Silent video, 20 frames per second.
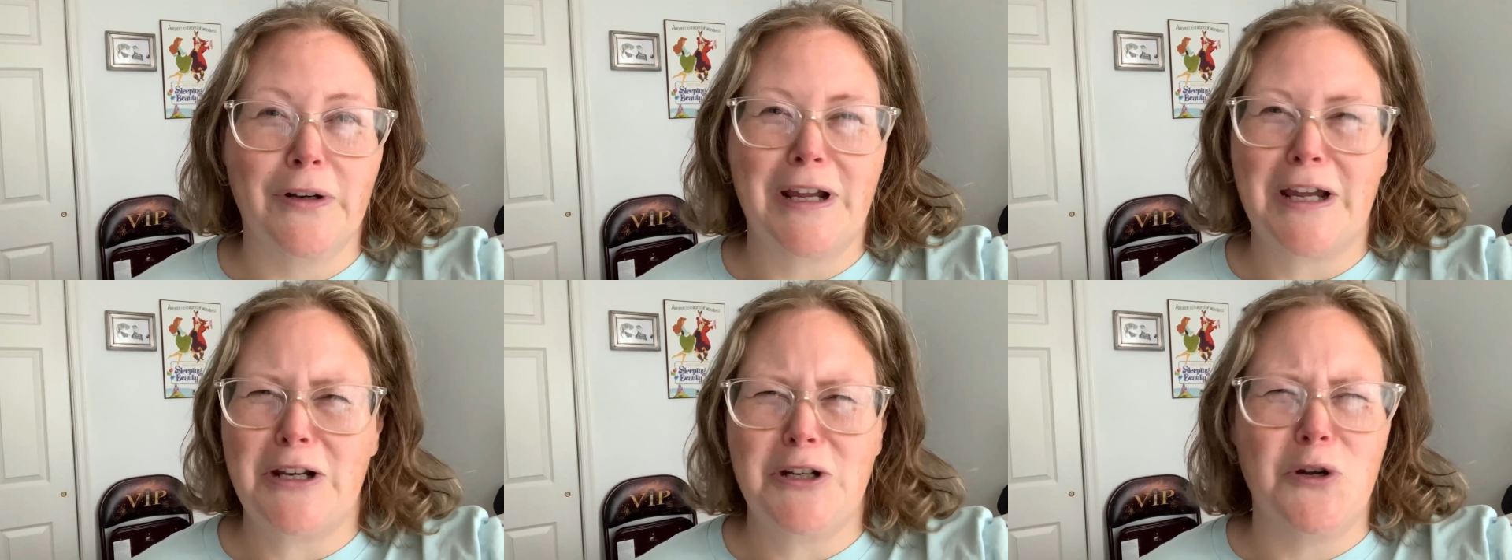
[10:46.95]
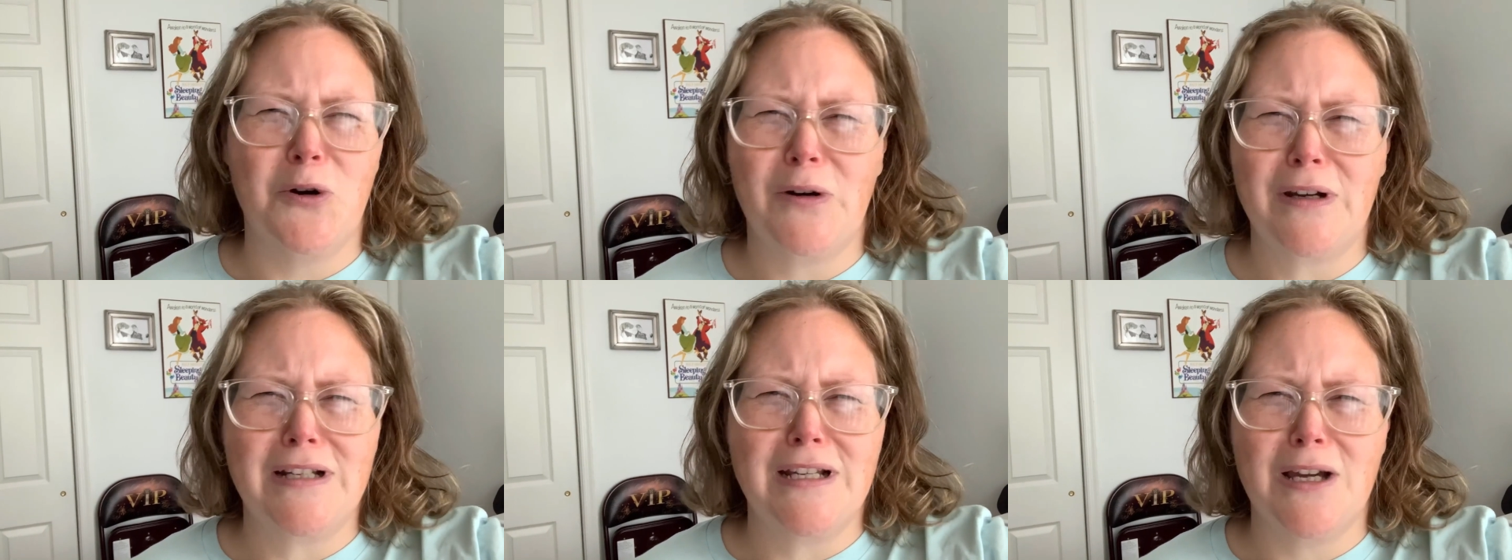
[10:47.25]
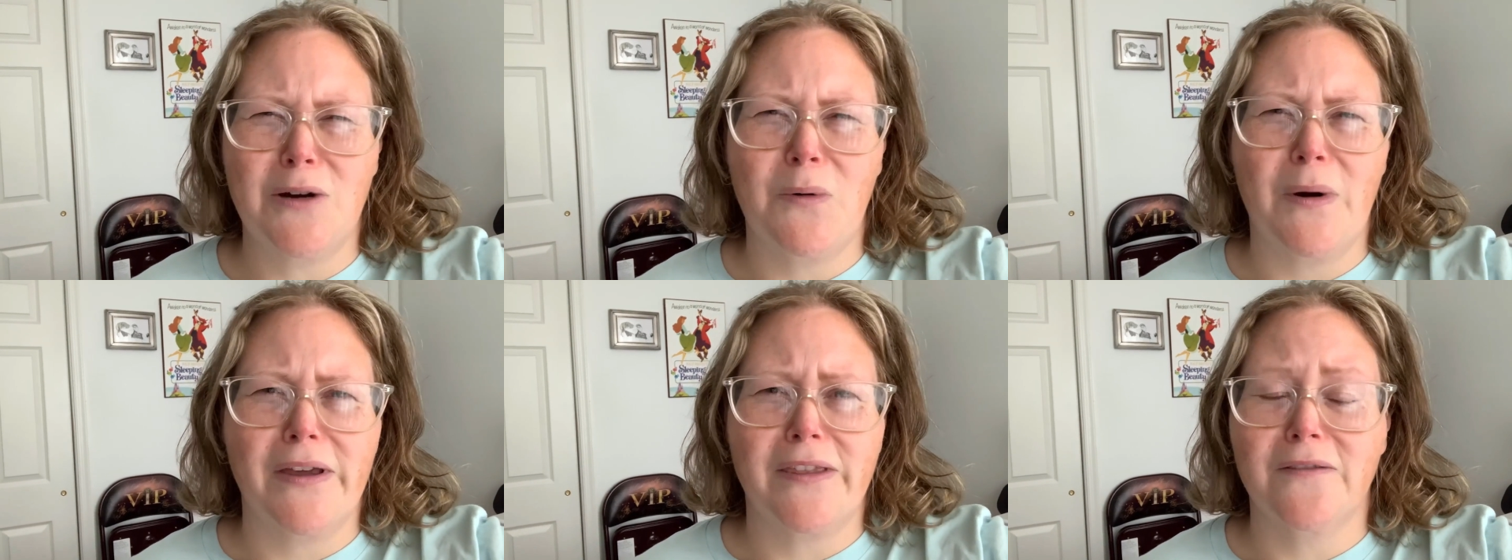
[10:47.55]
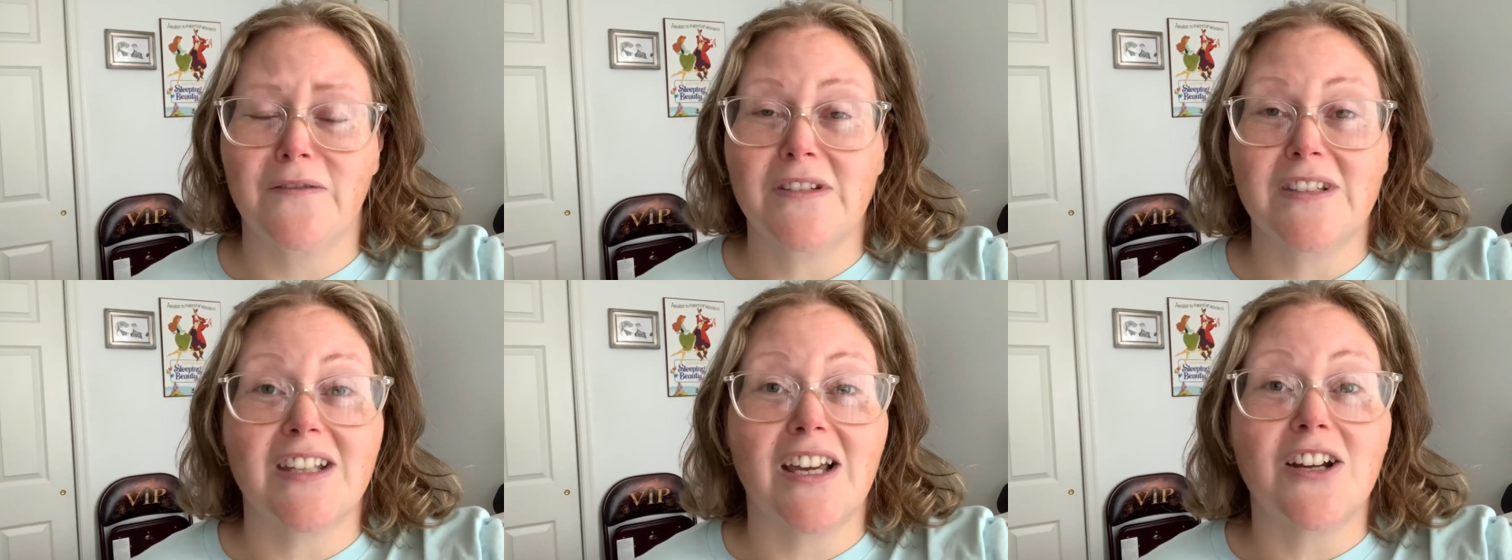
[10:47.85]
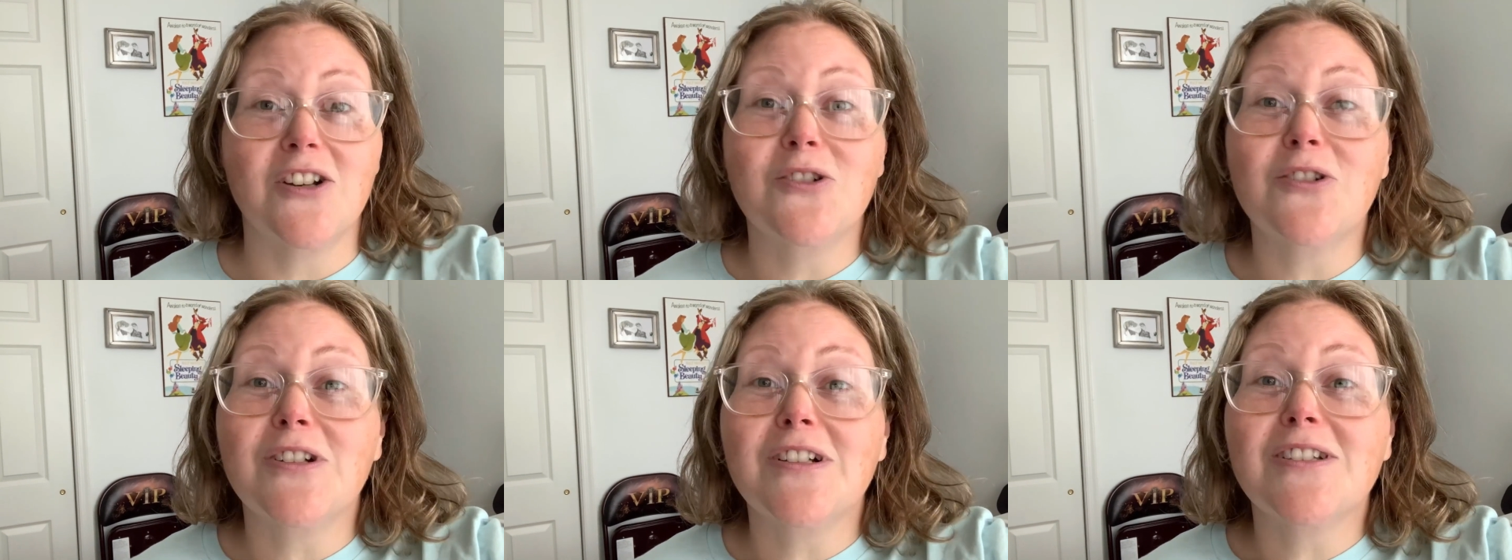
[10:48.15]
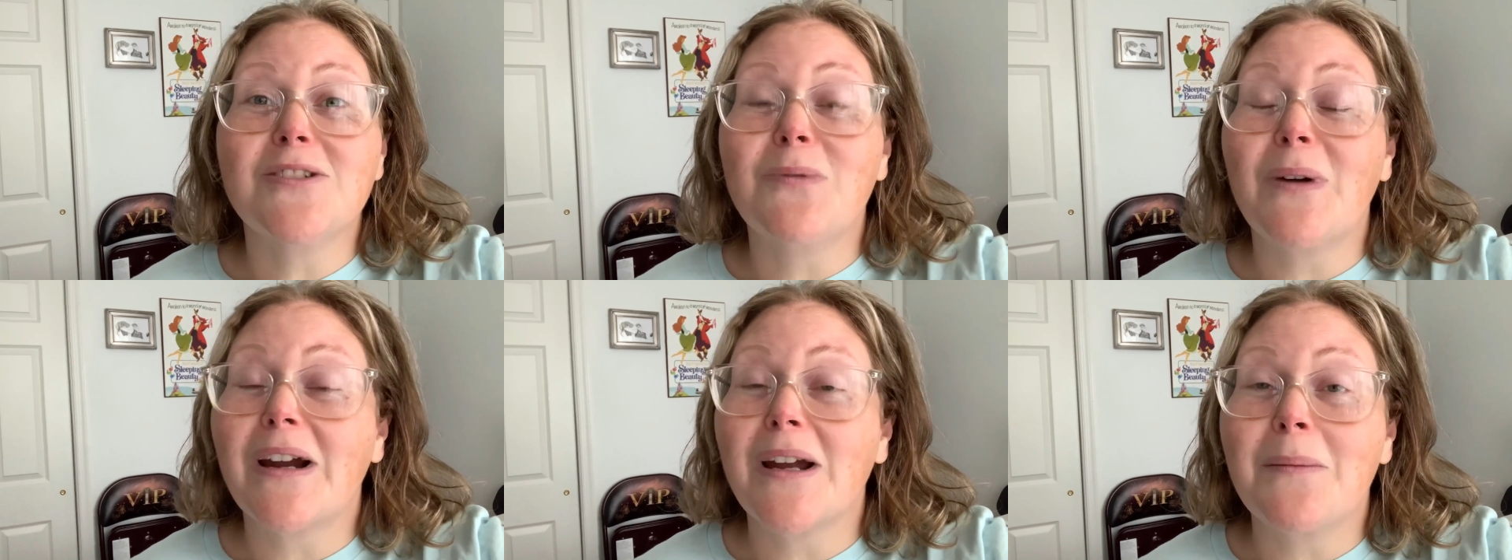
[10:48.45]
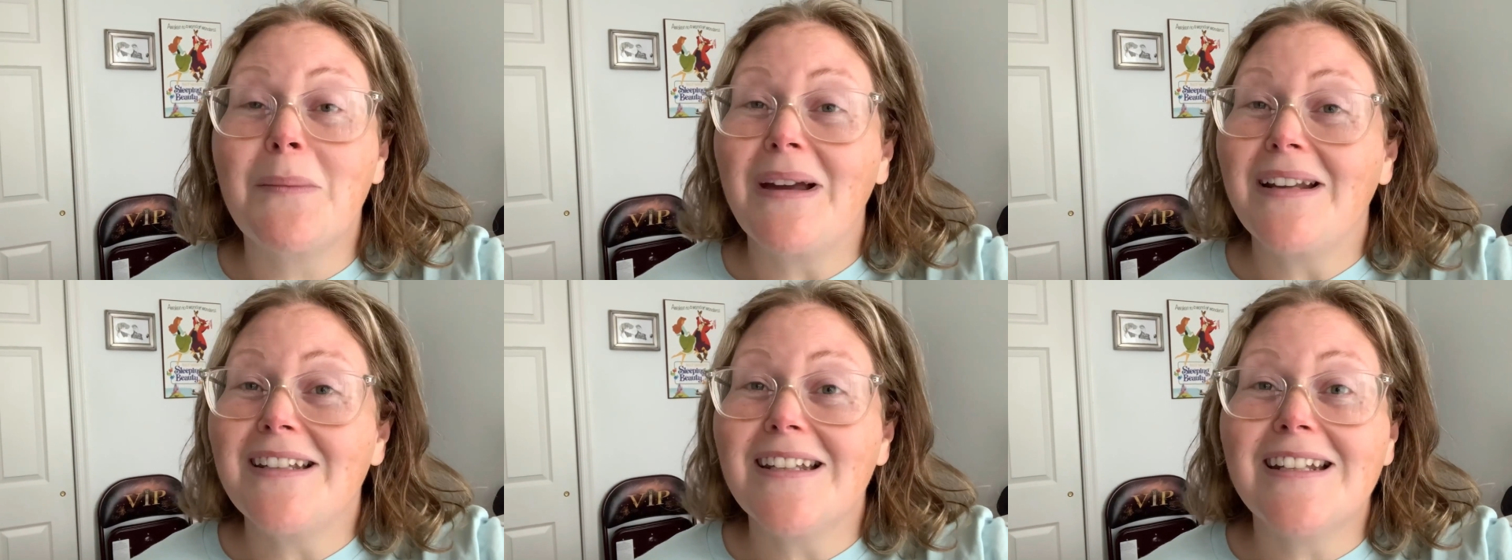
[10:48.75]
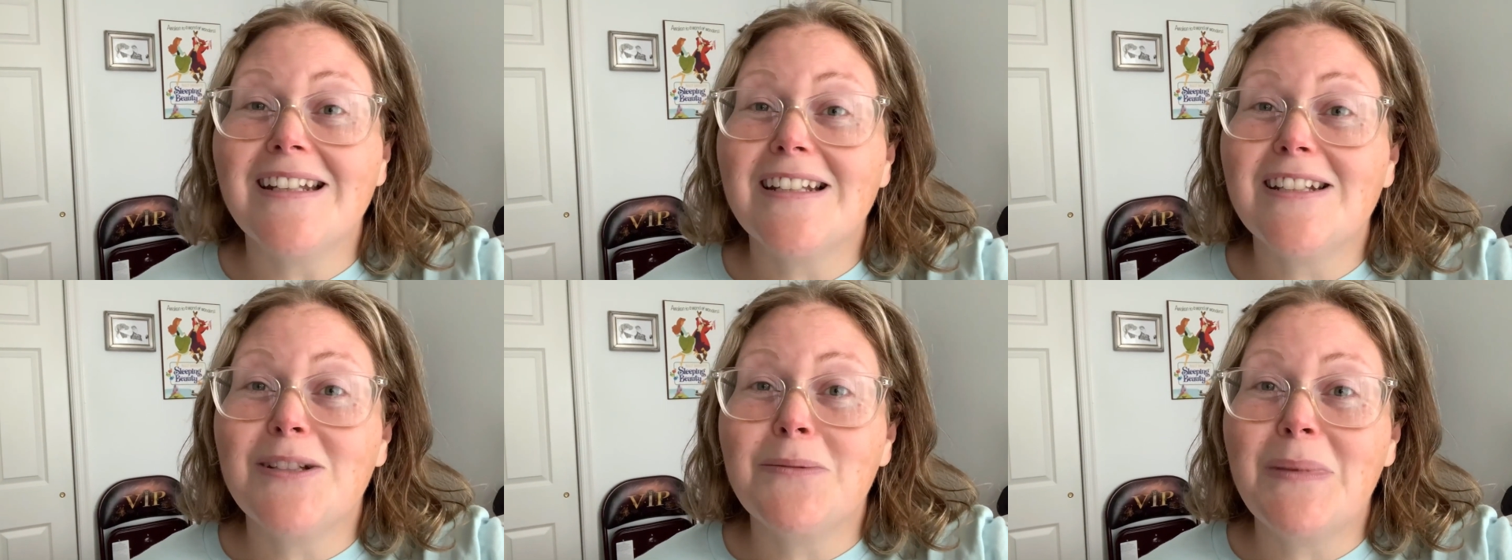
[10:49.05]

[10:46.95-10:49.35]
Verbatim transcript: and I had no idea why the physiatrist recommended it